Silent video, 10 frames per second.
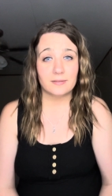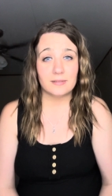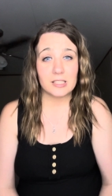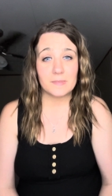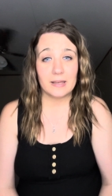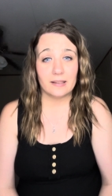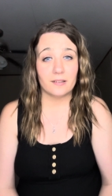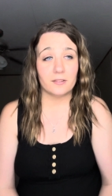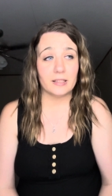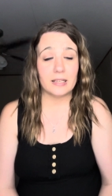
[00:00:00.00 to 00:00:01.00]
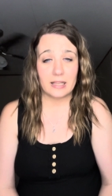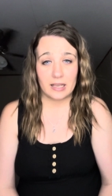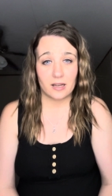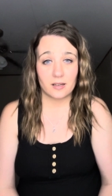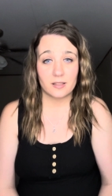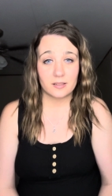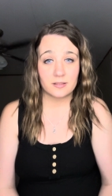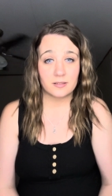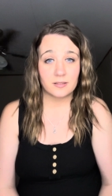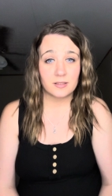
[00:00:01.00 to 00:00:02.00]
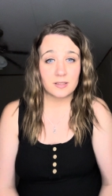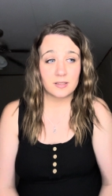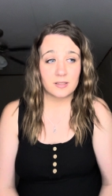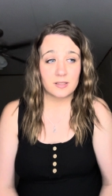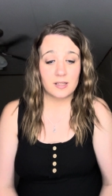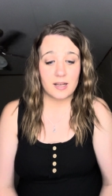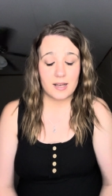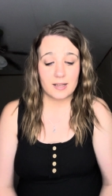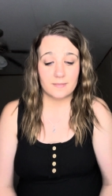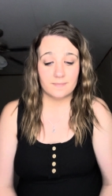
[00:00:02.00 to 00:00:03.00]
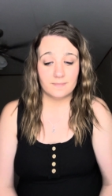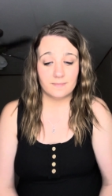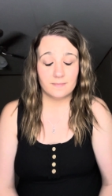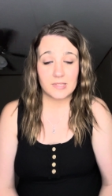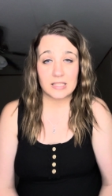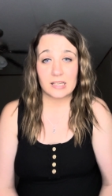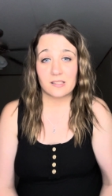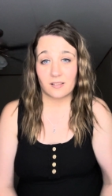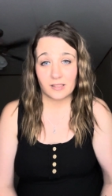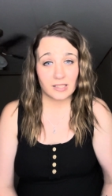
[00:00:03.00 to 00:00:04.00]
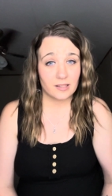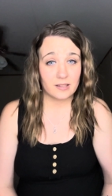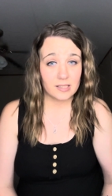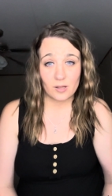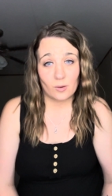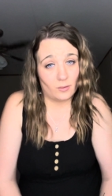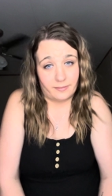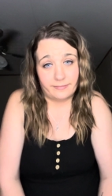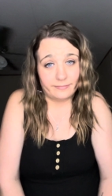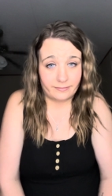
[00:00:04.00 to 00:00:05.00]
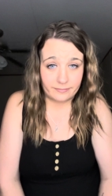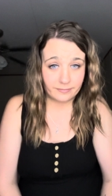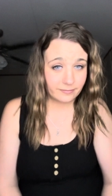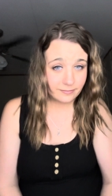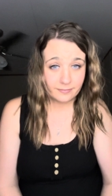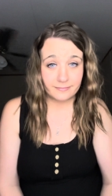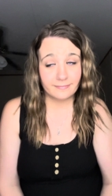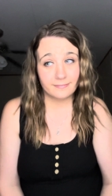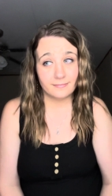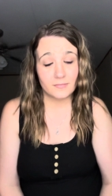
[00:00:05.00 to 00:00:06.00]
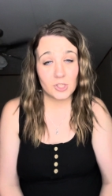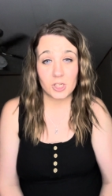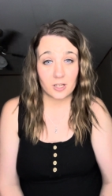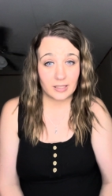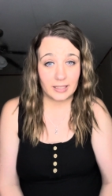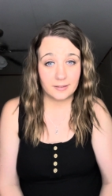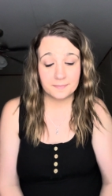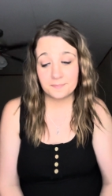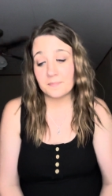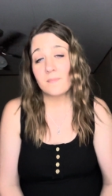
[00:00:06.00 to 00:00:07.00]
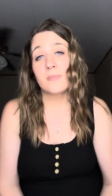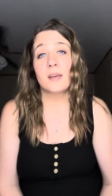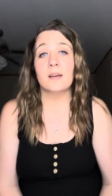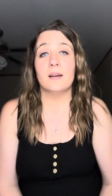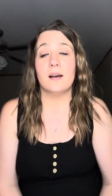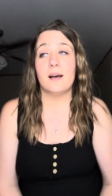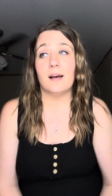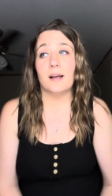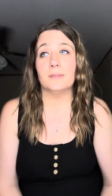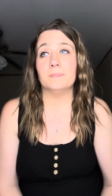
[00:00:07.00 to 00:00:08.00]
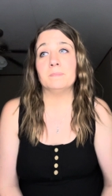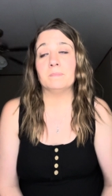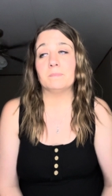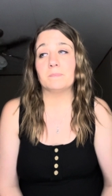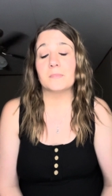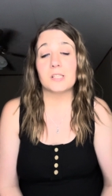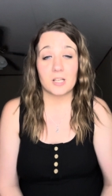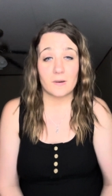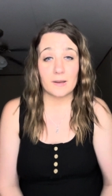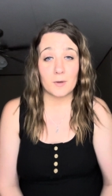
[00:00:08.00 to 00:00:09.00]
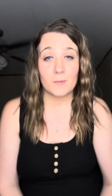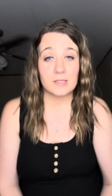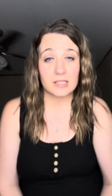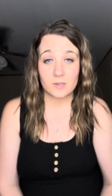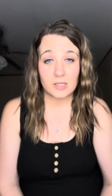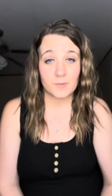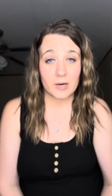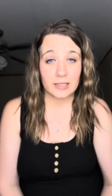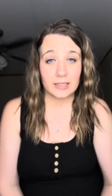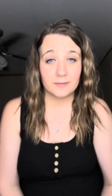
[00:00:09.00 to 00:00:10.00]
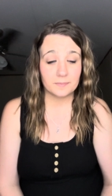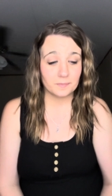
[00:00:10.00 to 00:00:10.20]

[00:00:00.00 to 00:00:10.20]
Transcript: It's been literally a year um, since I started the, this whole journey. Um, so I'm almost six weeks pregnant.